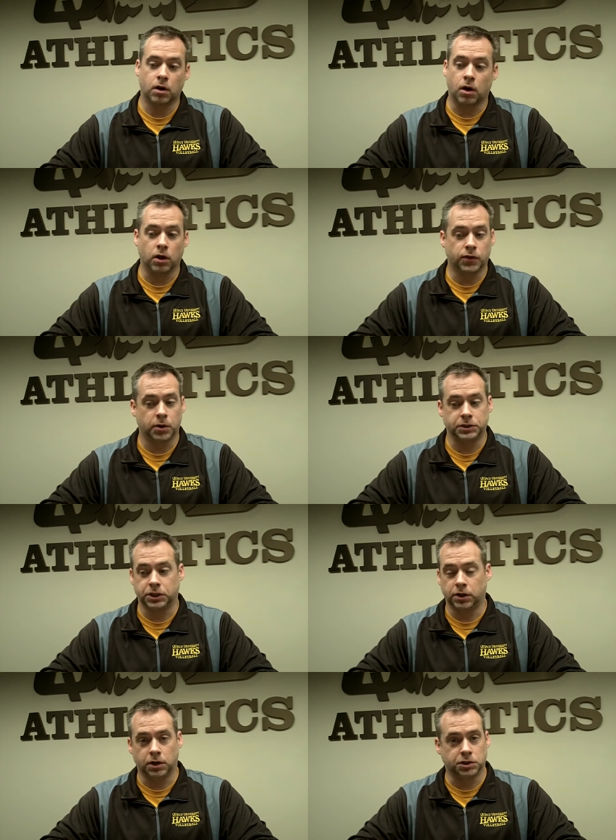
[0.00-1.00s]
all of our
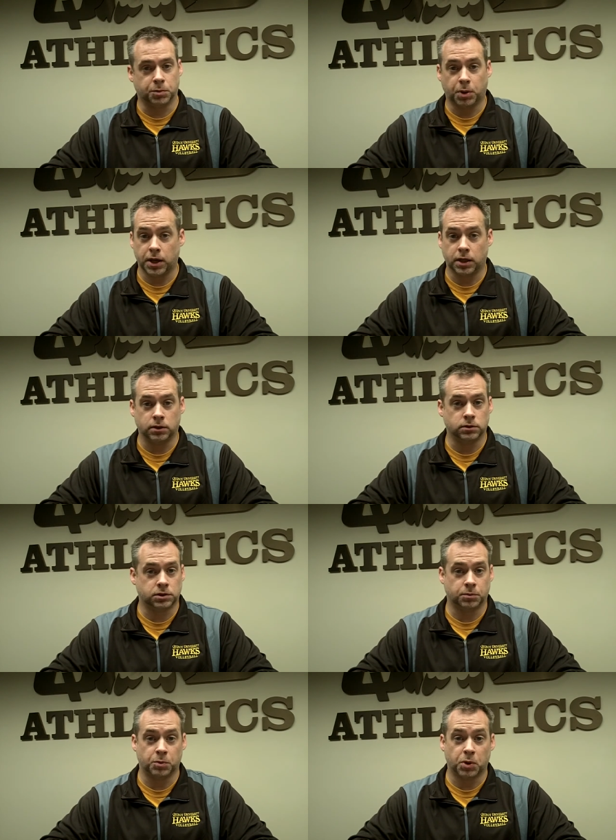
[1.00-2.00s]
returners are playing
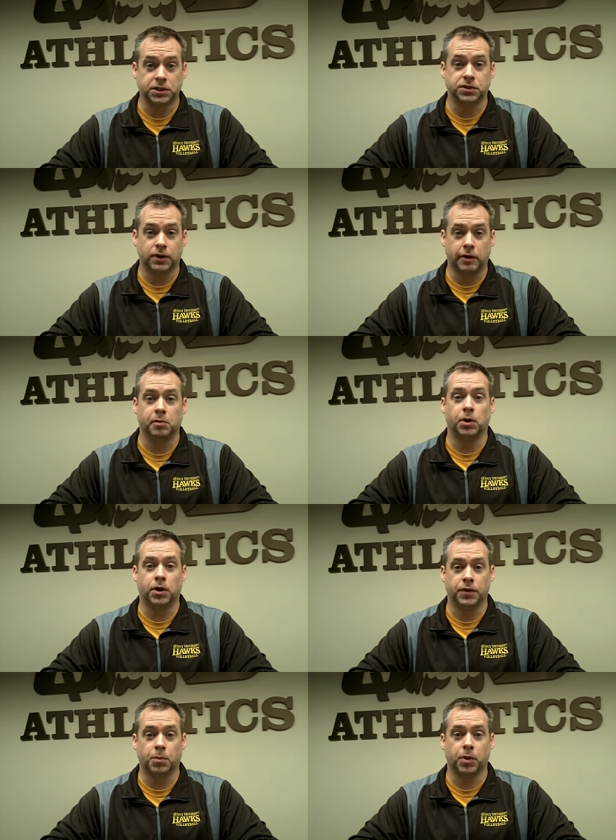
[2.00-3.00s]
some impressive volleyball,
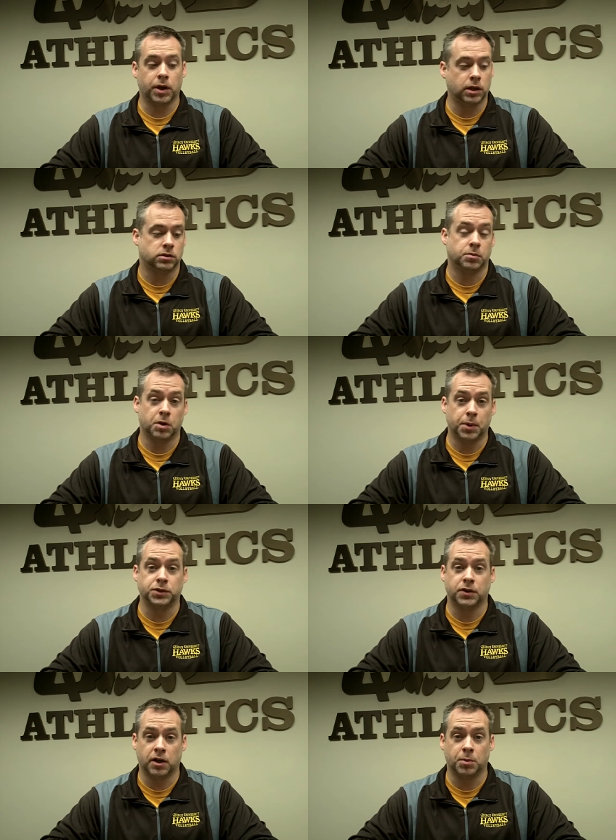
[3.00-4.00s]
and they're playing some of the
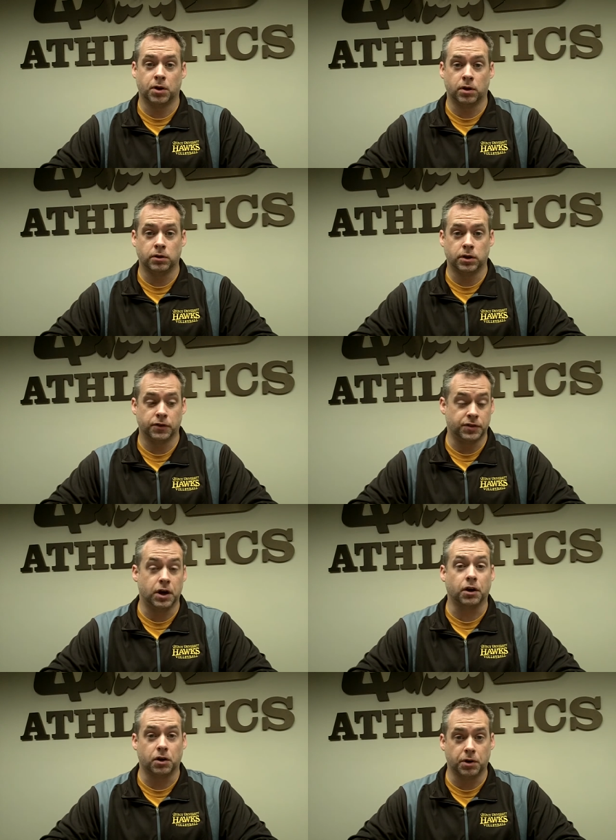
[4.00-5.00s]
best volleyball of
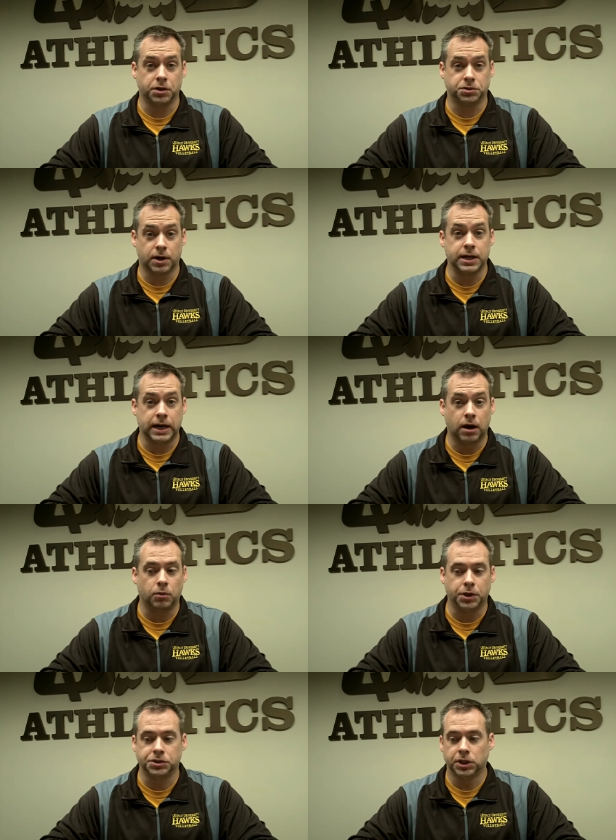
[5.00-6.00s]
their careers right now,
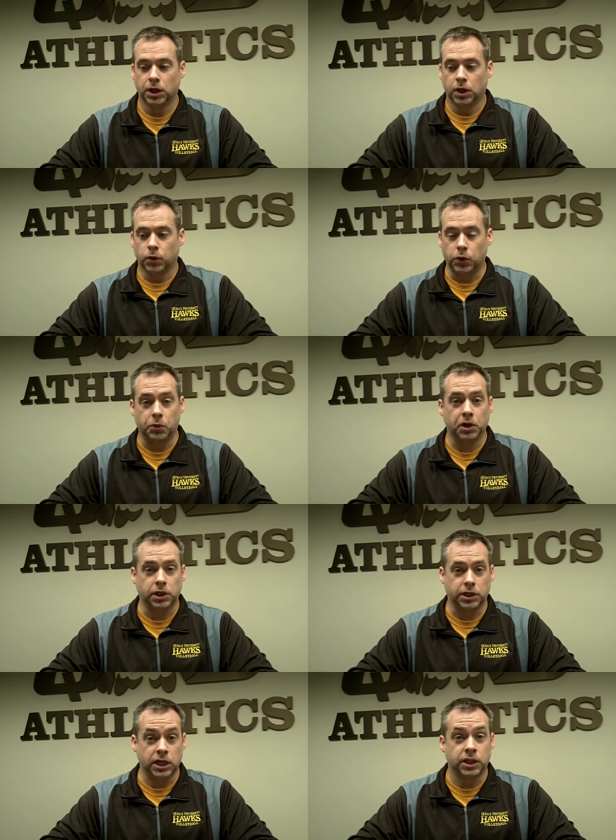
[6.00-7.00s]
which we
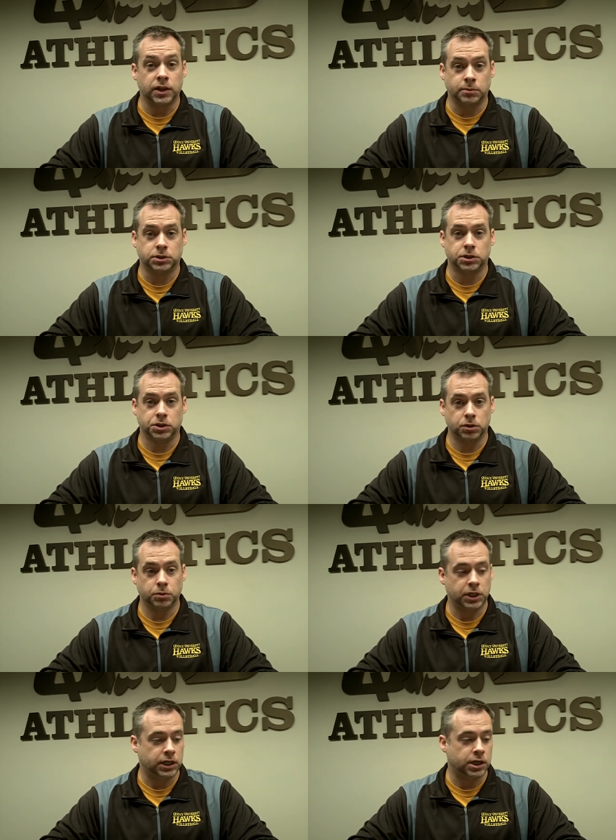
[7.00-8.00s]
really needed them to do.
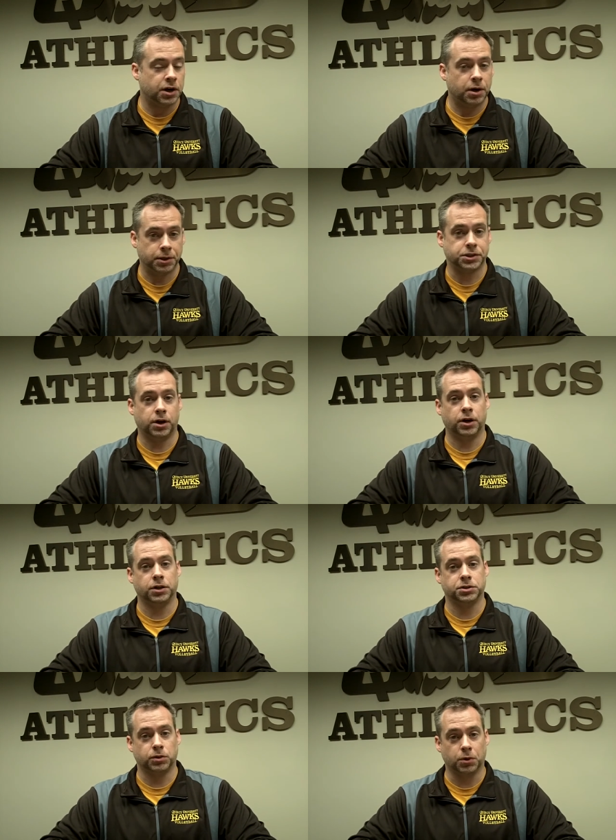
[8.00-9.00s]
We needed our
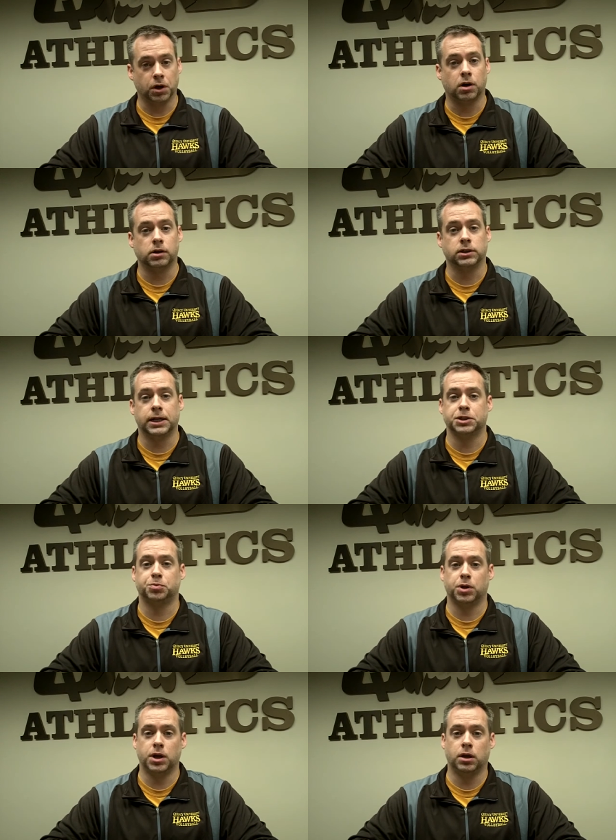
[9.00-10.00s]
returners to work hard last
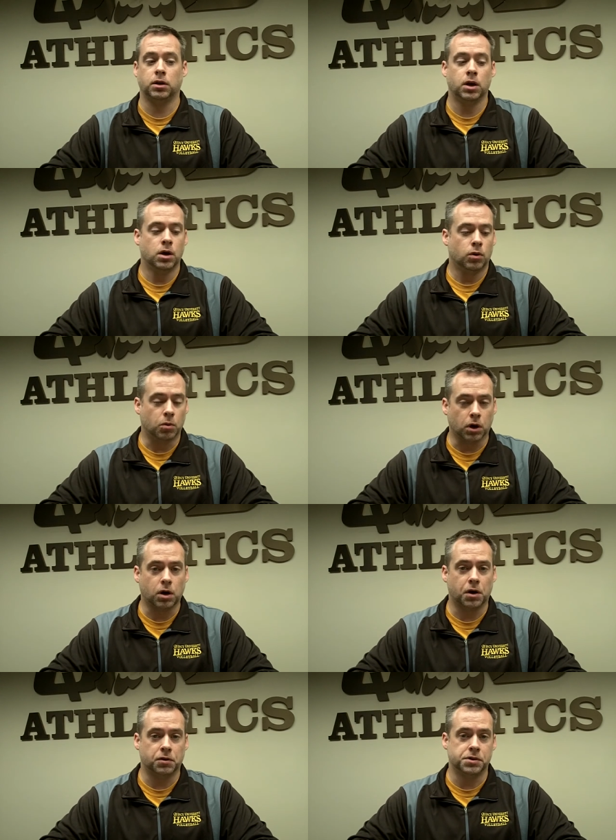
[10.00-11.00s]
spring, work
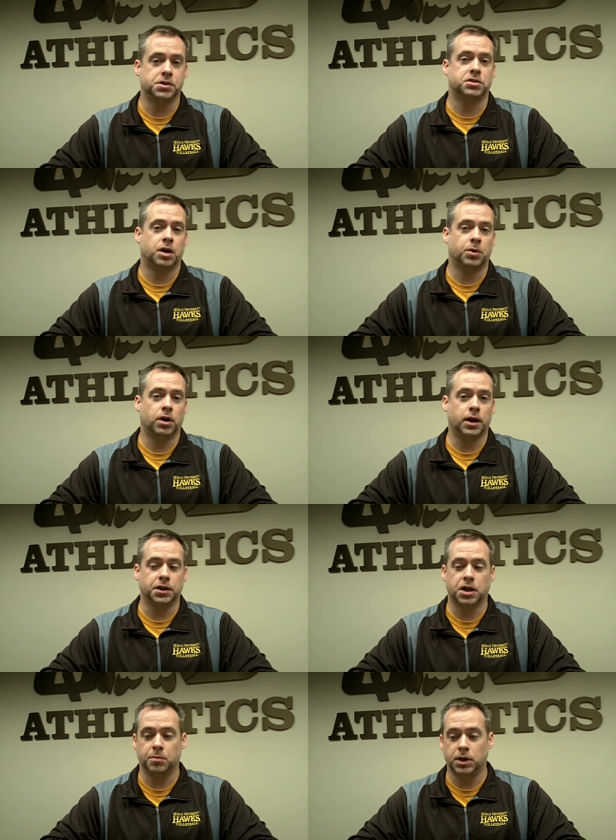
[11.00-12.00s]
hard over the summer, and
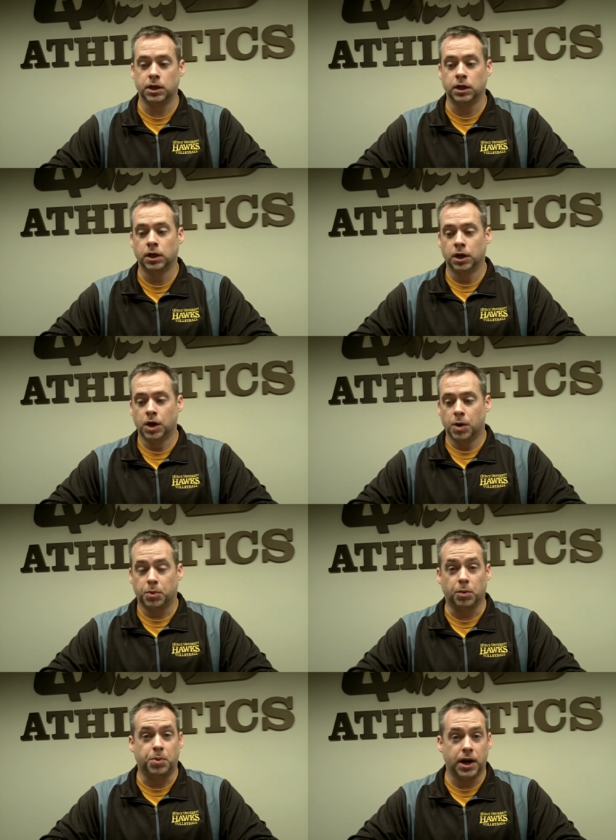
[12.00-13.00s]
come in
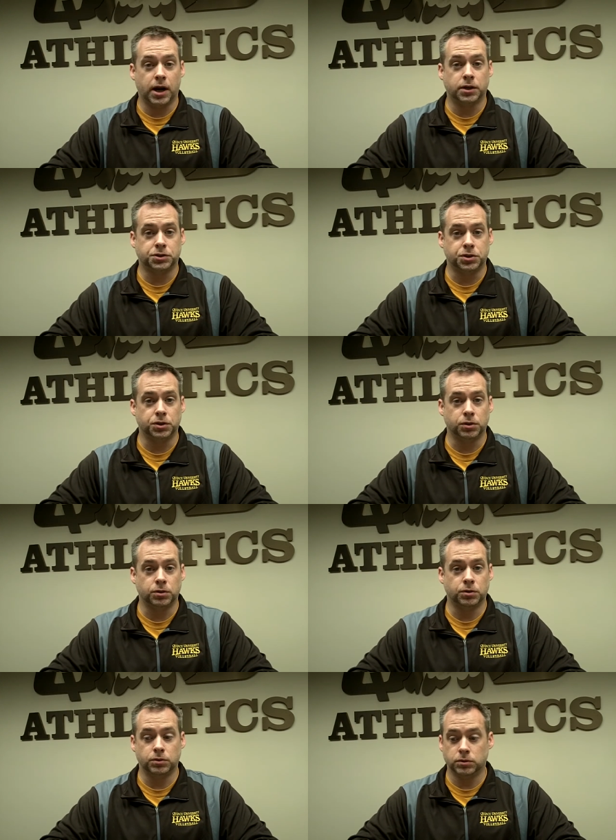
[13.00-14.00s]
prepared
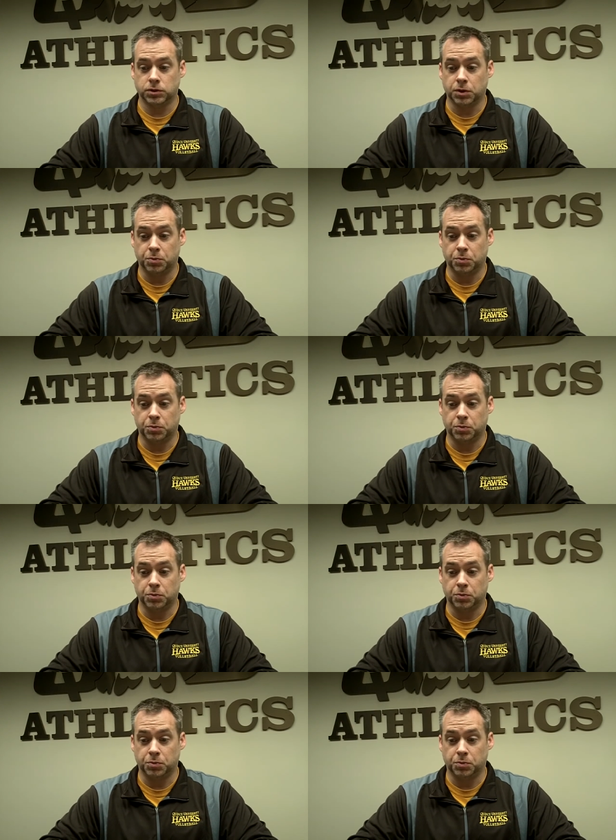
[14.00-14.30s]
to to